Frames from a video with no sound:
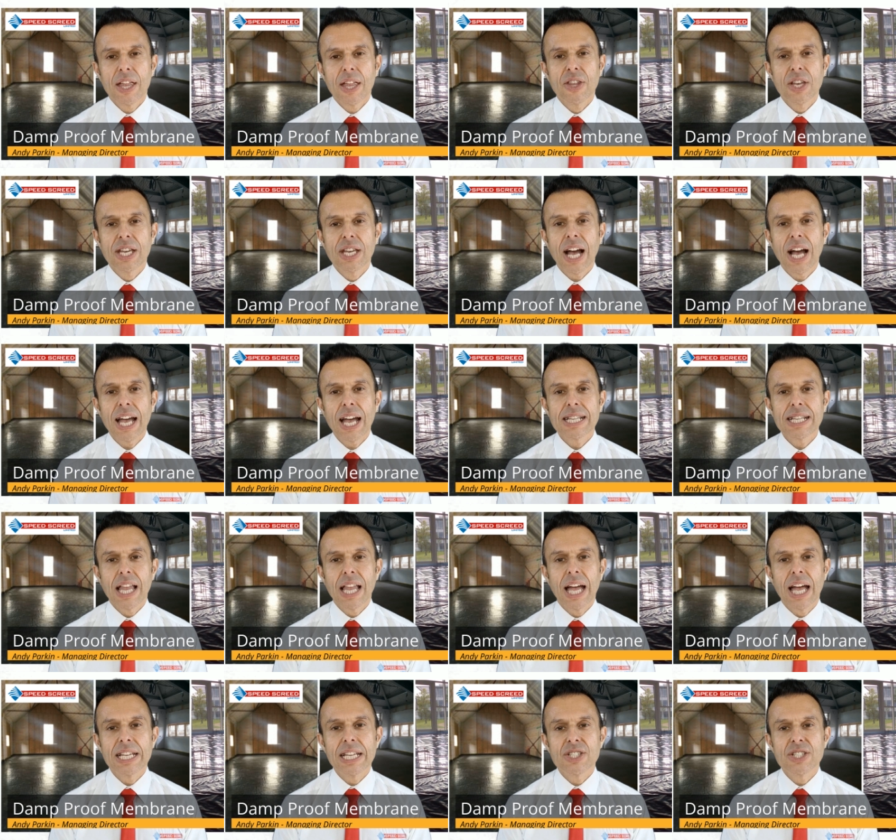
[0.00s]
The
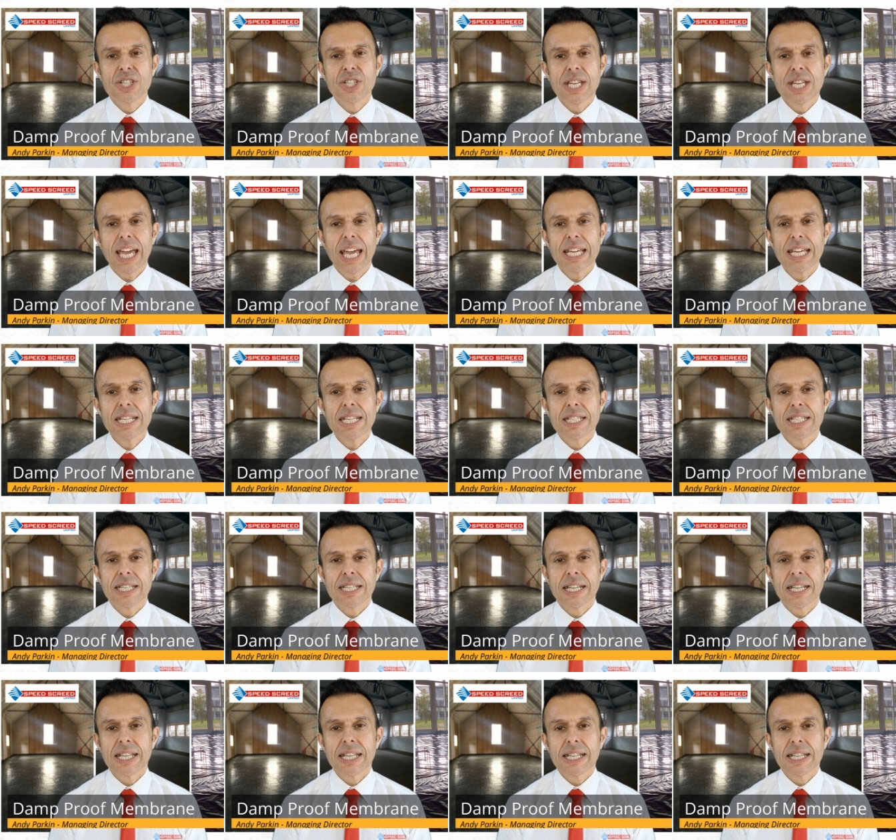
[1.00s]
guidelines state
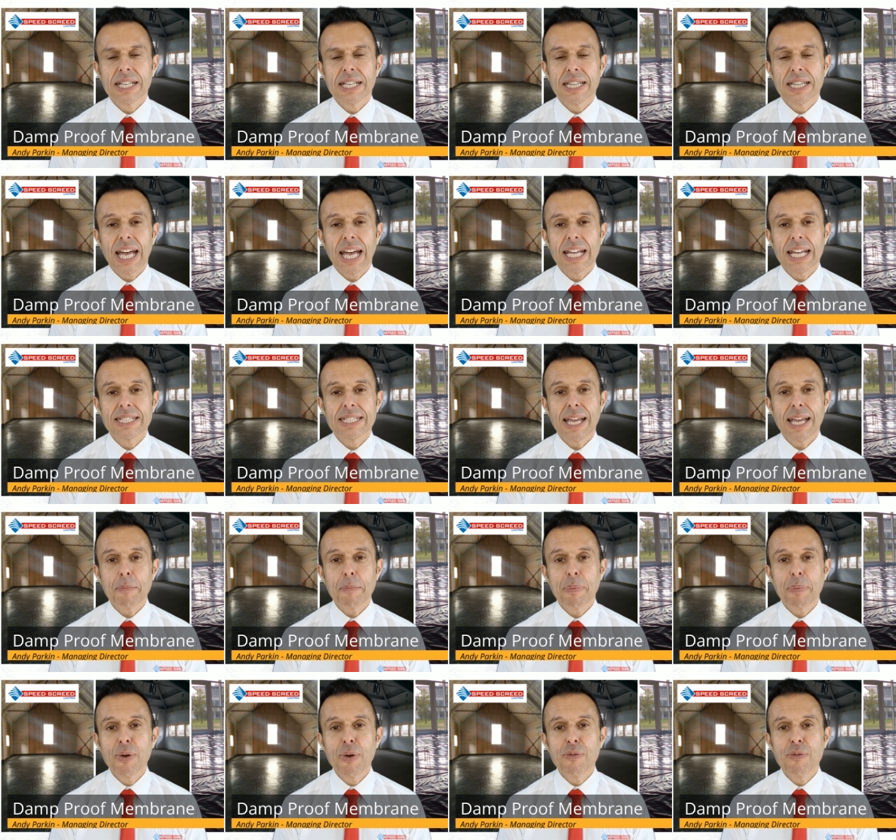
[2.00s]
that
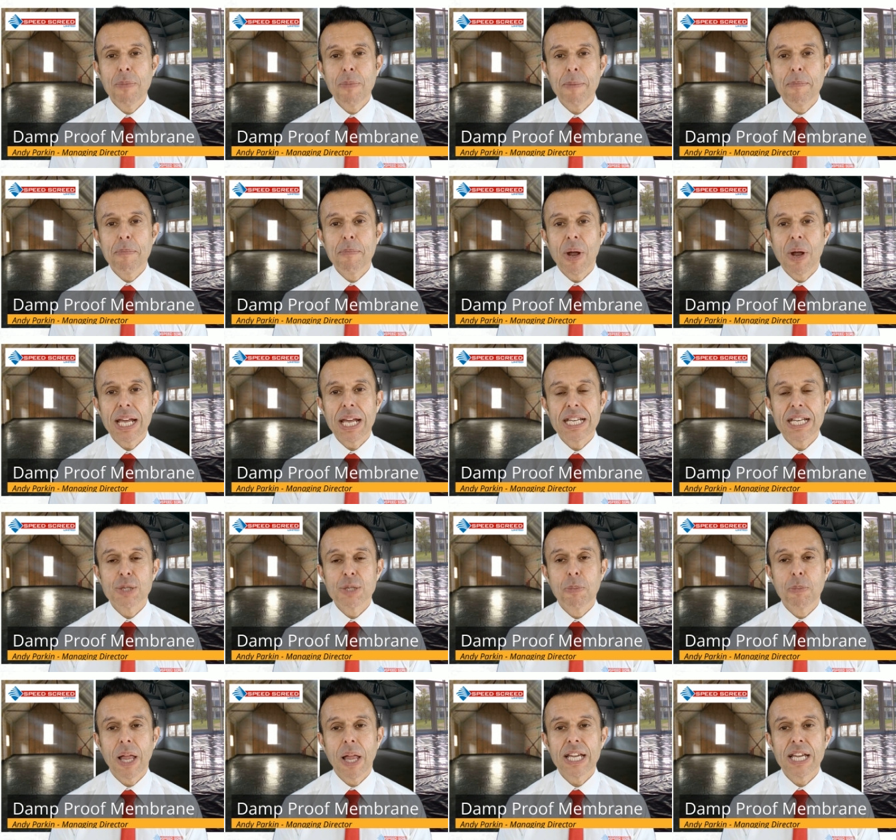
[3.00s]
damp-proof membrane is
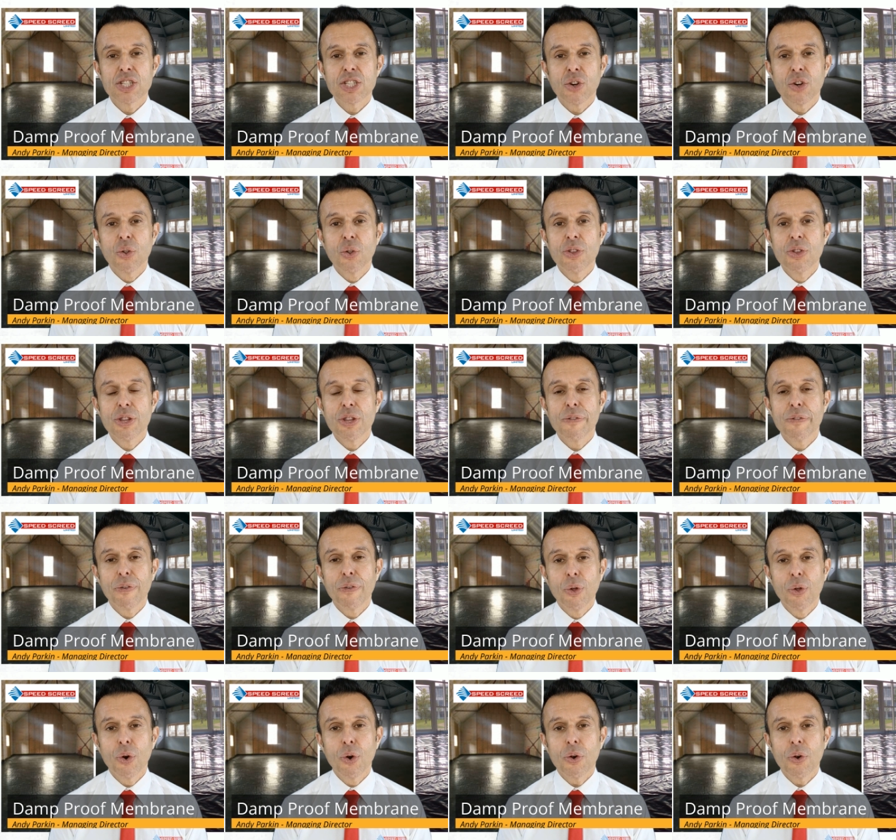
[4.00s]
placed under the
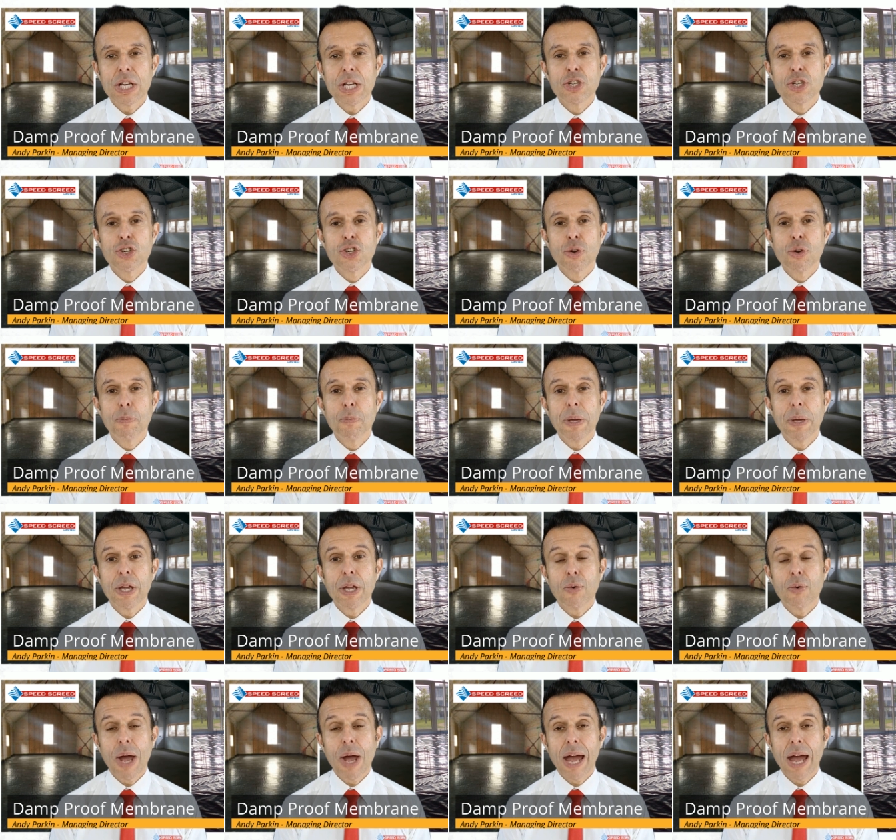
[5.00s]
flooring should
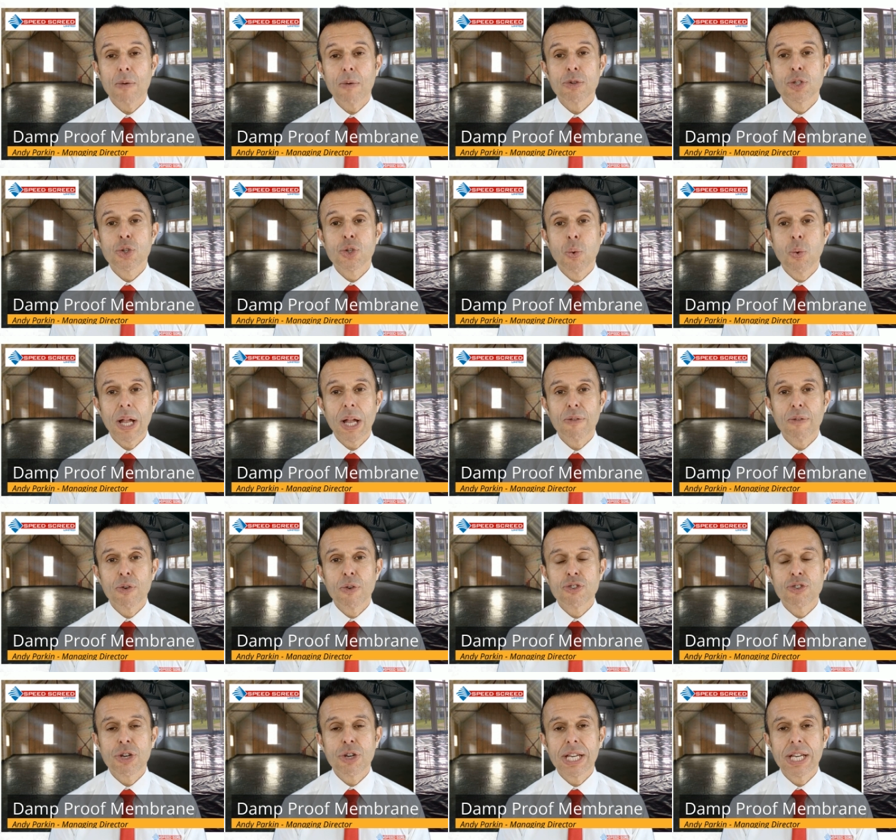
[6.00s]
be around
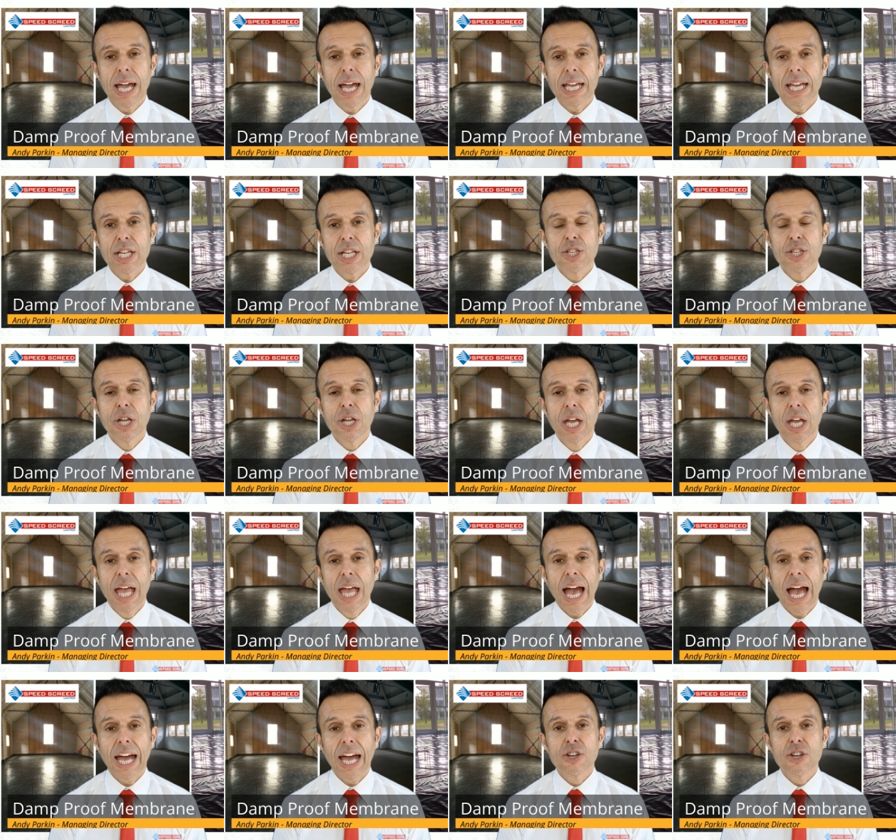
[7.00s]
1200 gauge
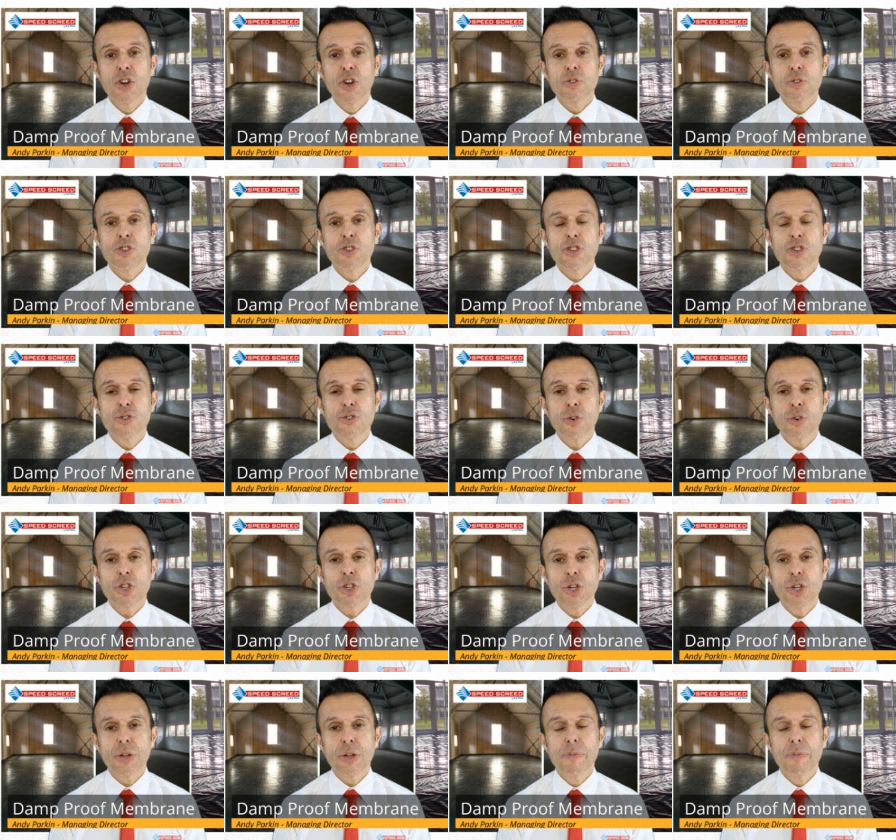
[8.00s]
and
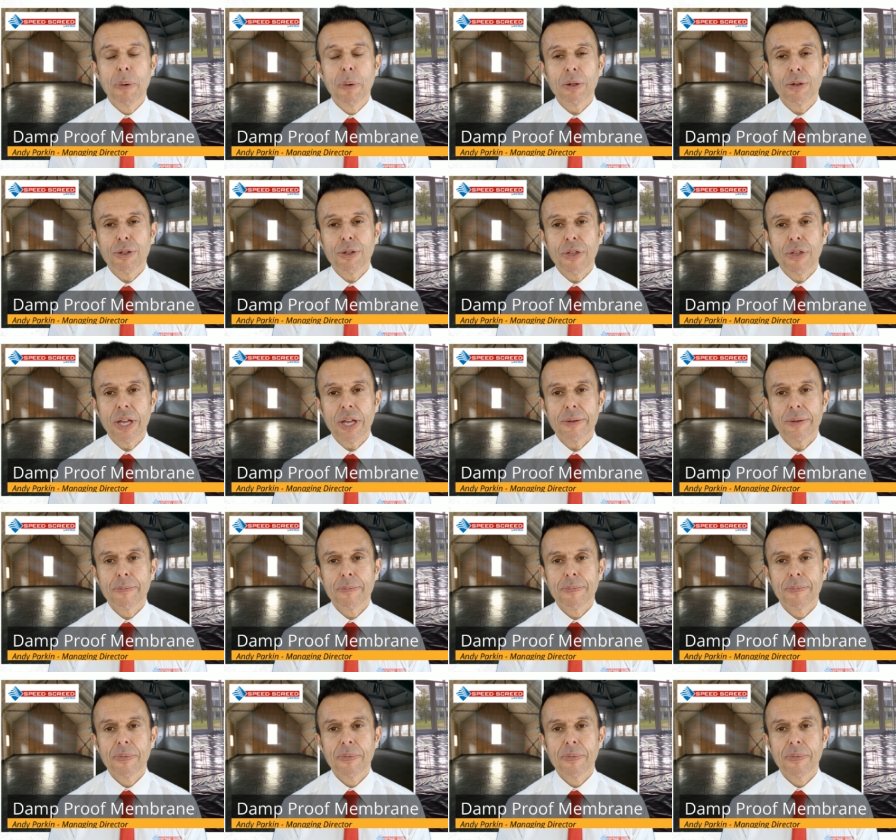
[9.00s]
constructed of polythene.